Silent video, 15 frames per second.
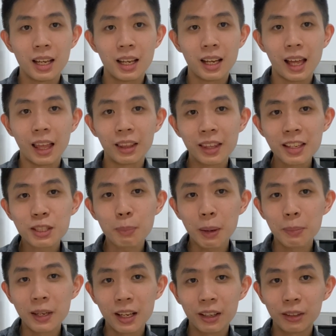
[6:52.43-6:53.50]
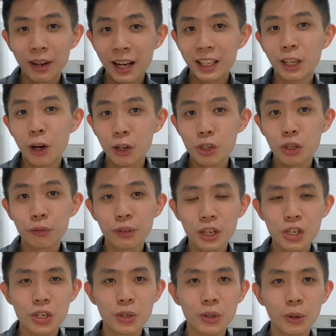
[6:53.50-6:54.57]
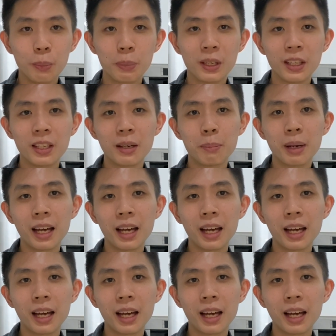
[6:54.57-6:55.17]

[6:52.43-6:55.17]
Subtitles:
And this might be a rather controversial opinion,